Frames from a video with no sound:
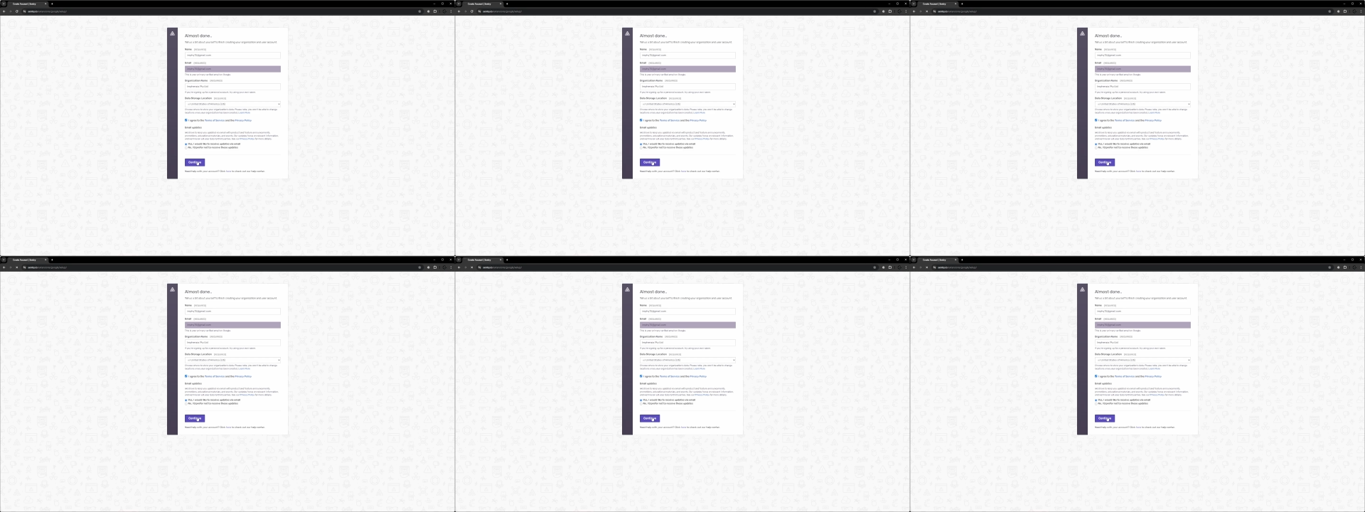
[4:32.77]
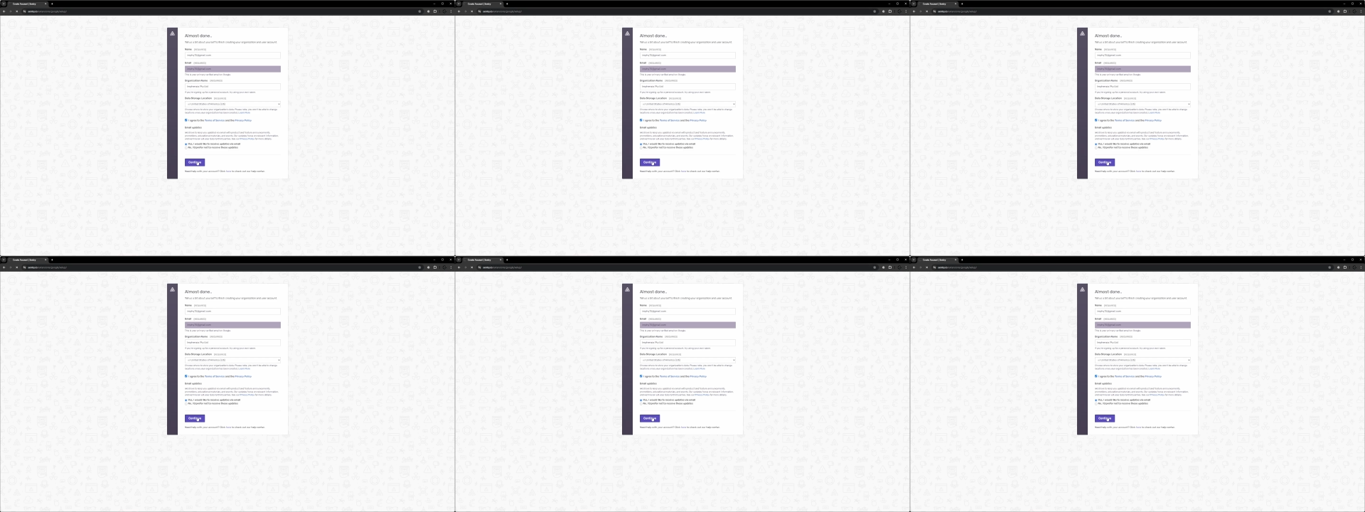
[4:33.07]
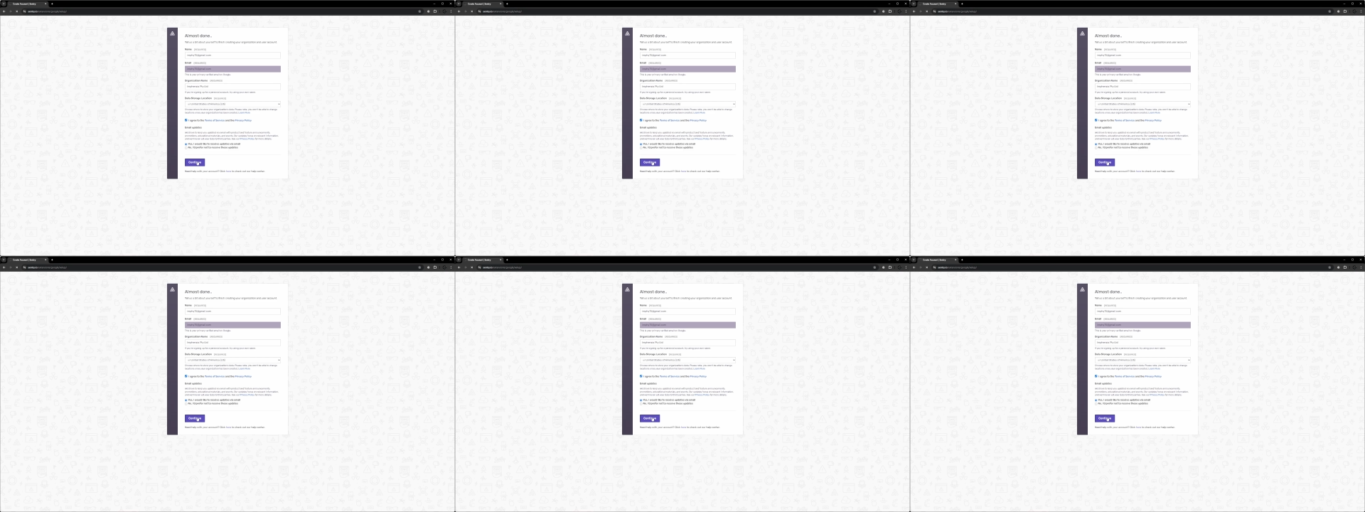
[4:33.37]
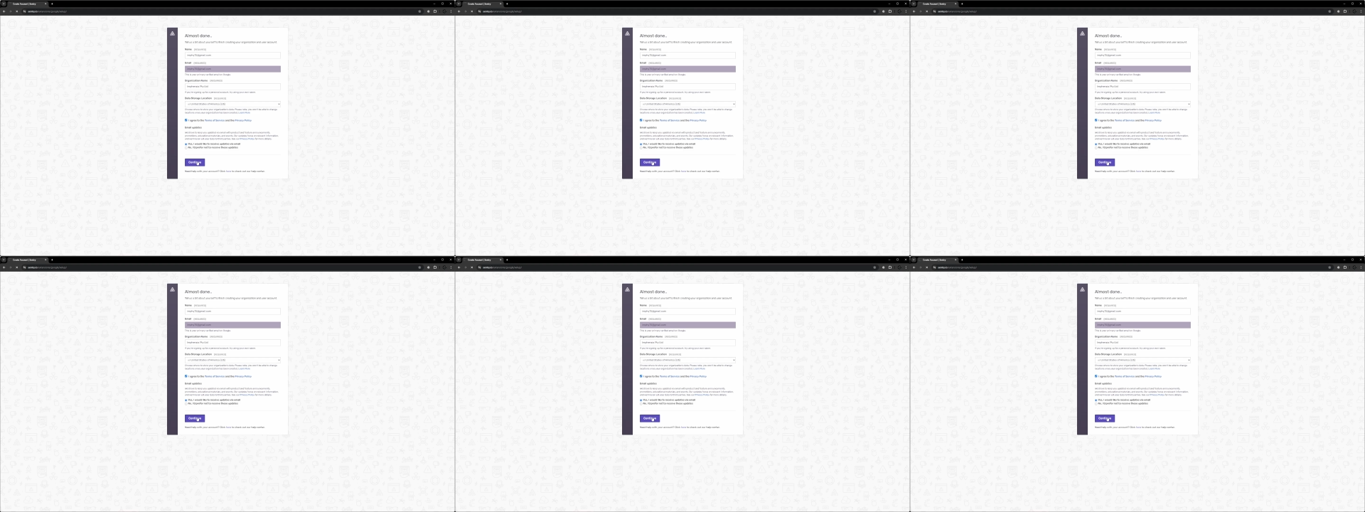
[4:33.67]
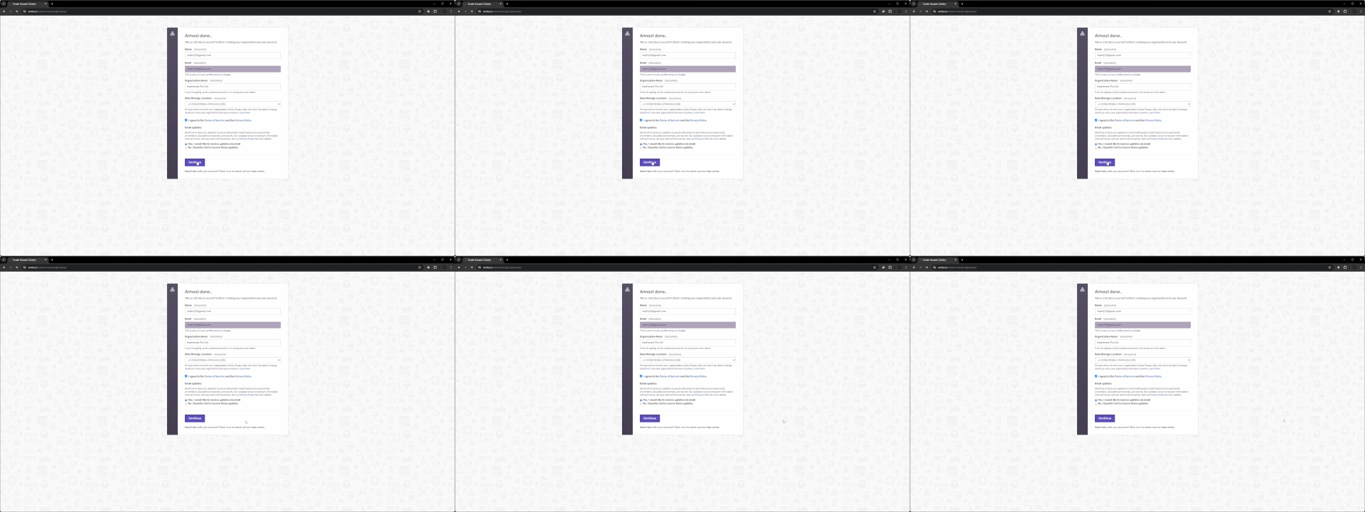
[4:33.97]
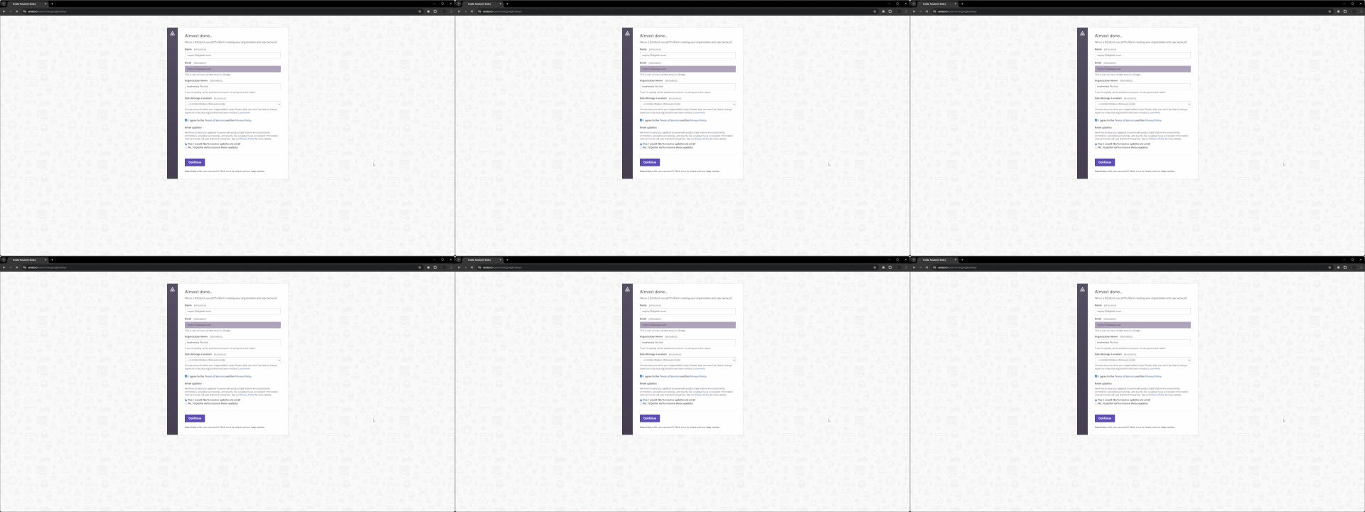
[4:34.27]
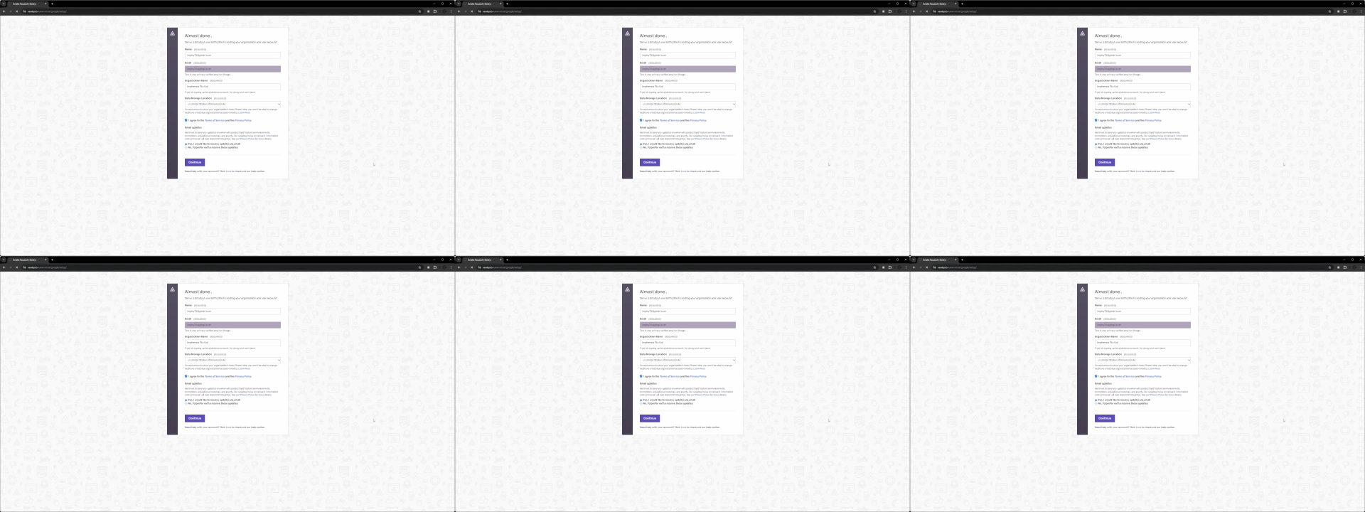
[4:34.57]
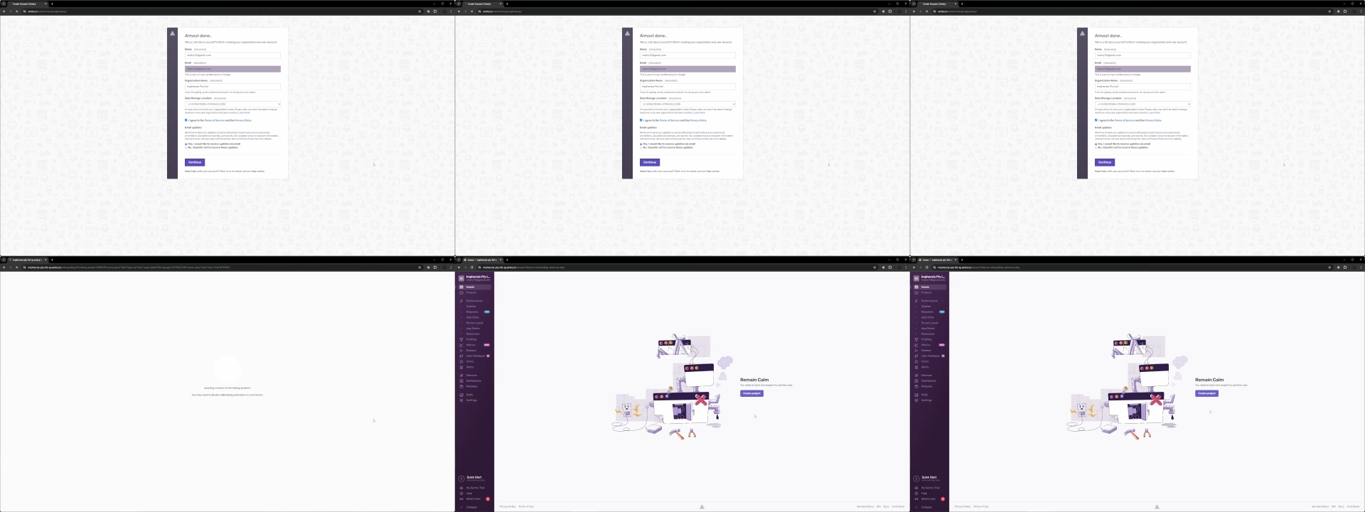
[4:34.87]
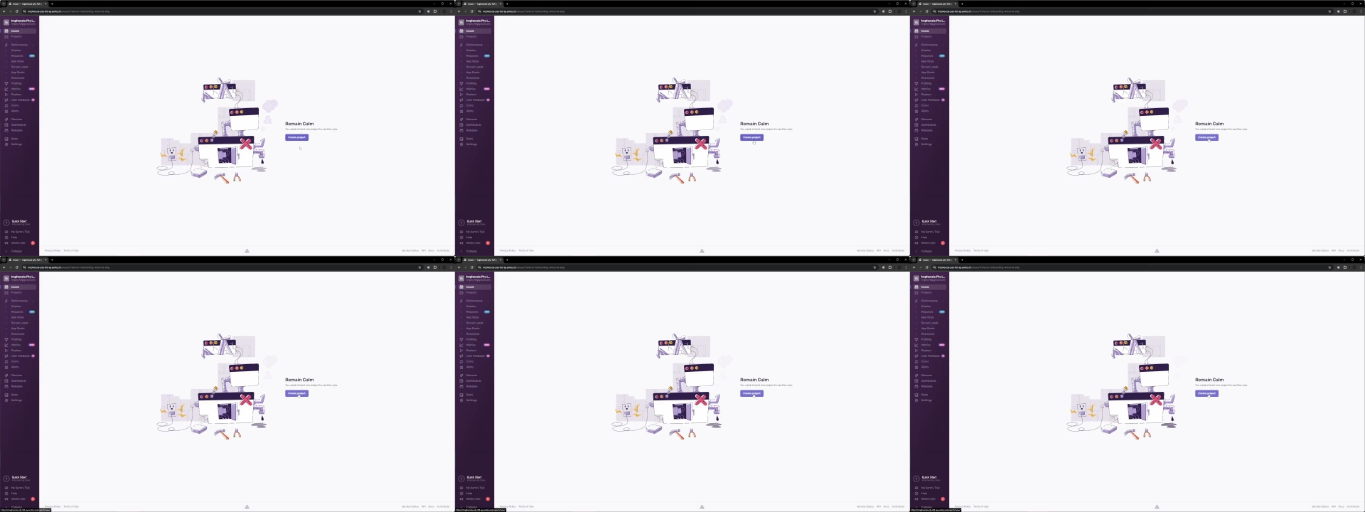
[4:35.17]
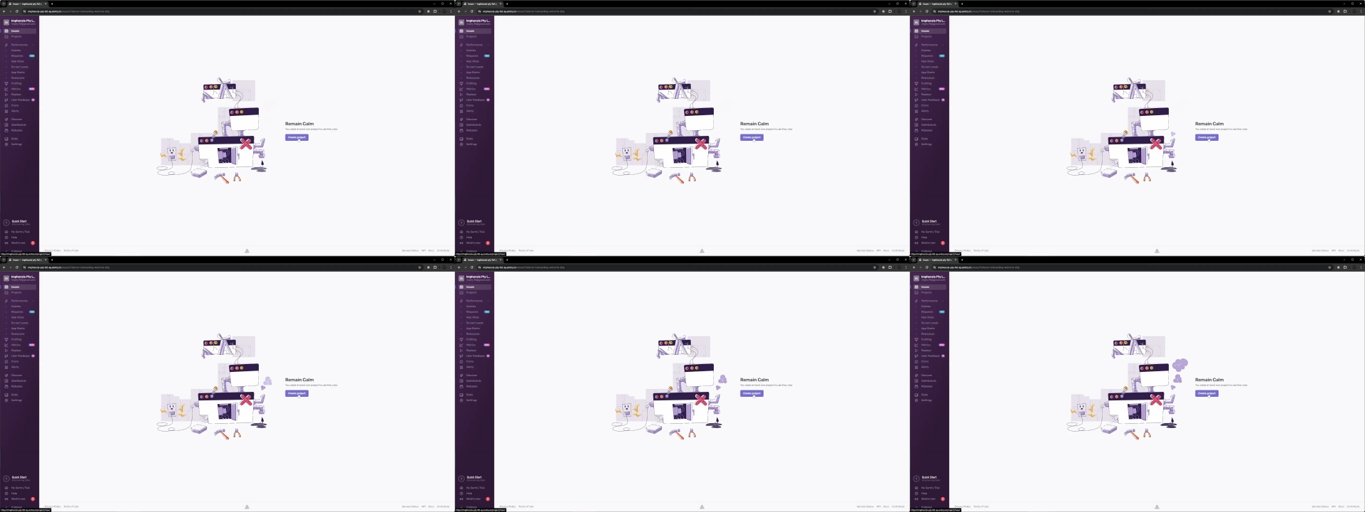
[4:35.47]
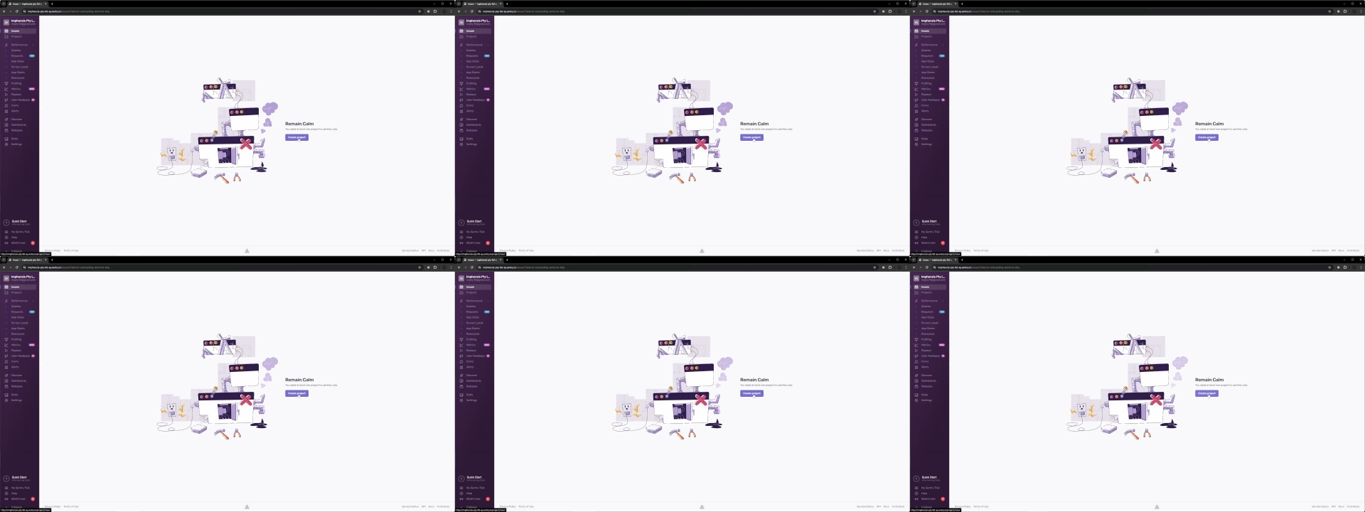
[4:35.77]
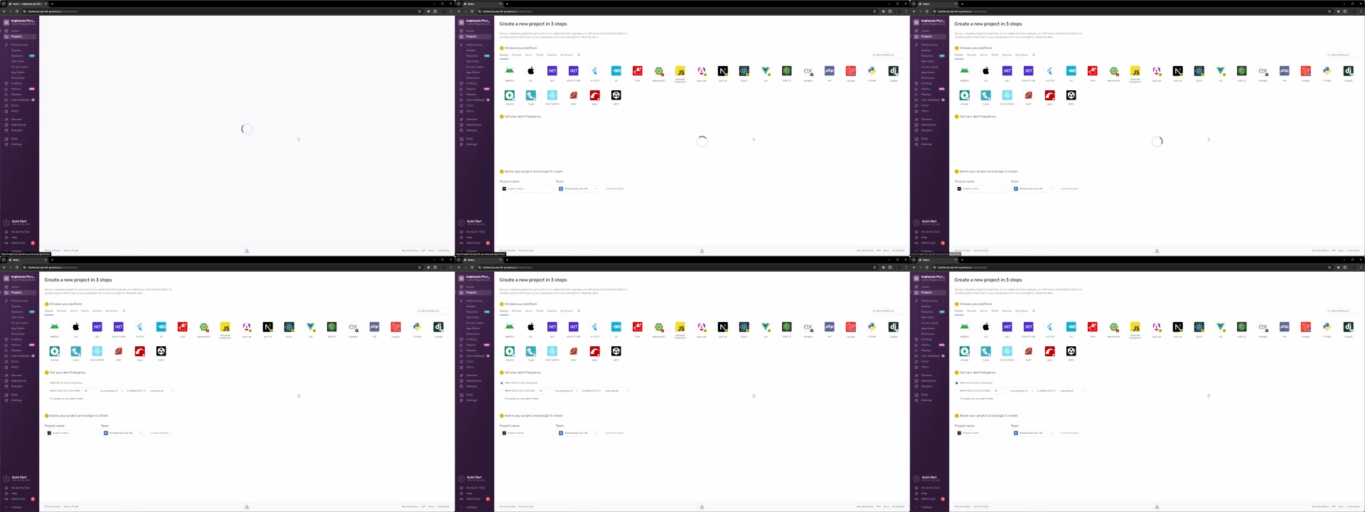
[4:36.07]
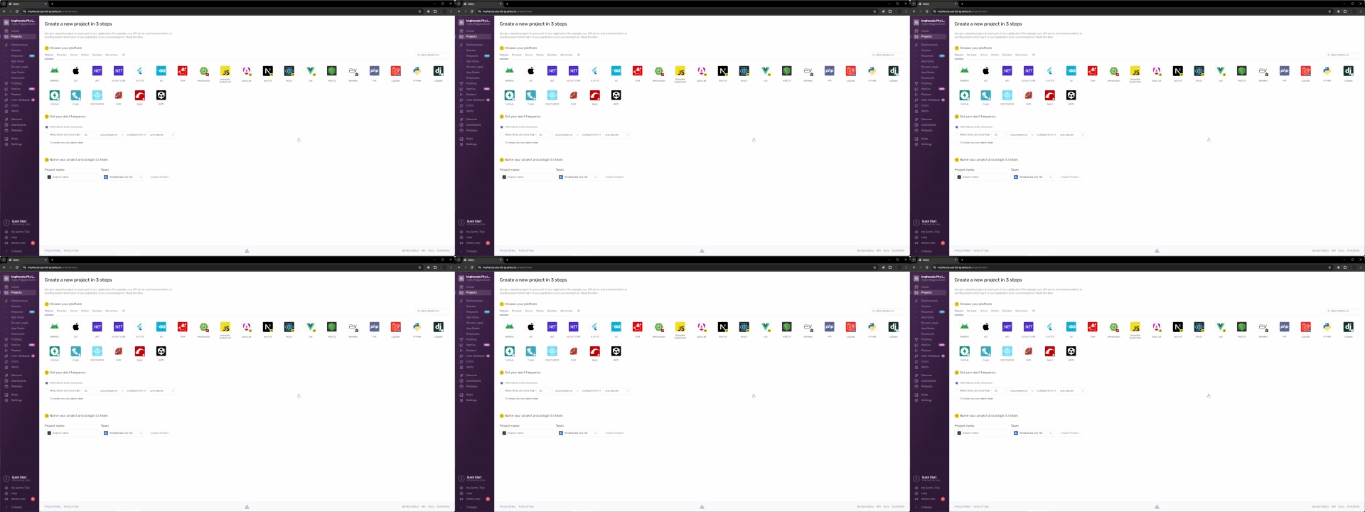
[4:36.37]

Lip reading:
No face is visible, so there are no lips to read.